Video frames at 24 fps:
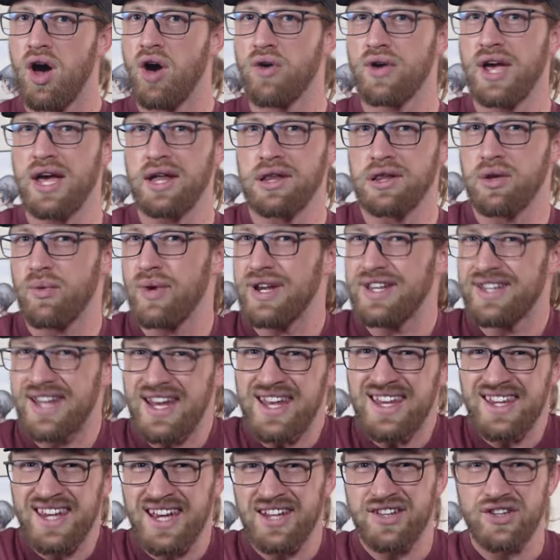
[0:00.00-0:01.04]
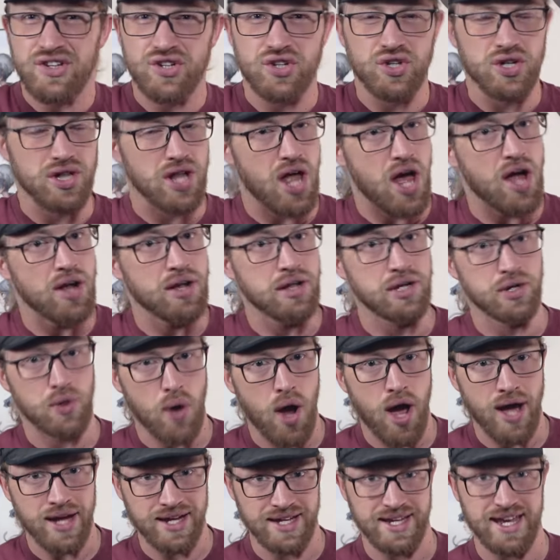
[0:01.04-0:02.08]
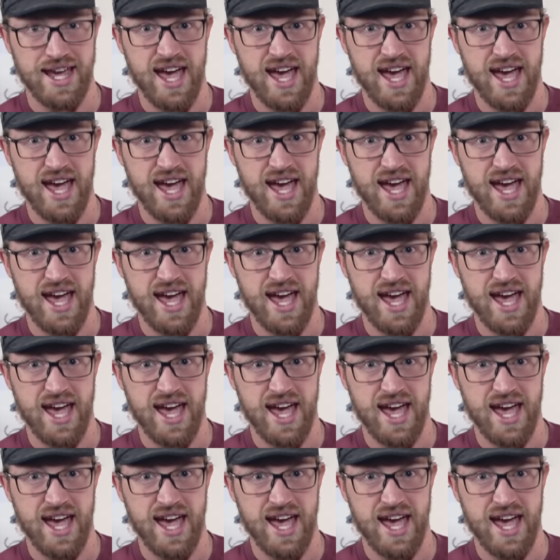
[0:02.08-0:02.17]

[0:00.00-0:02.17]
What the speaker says: Okay, so we didn't get to Shallan's drawing